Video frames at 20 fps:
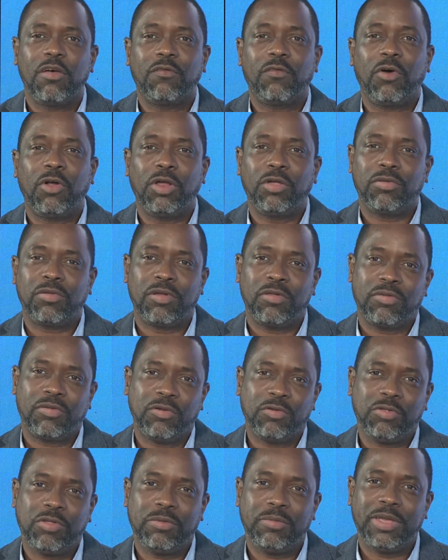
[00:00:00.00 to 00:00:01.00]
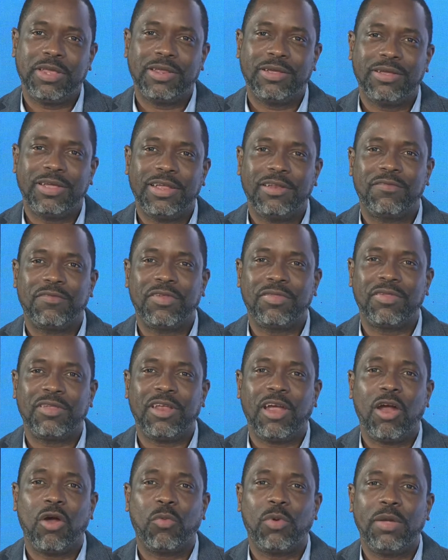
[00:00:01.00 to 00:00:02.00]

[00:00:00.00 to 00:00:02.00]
Follow us on social media and visit our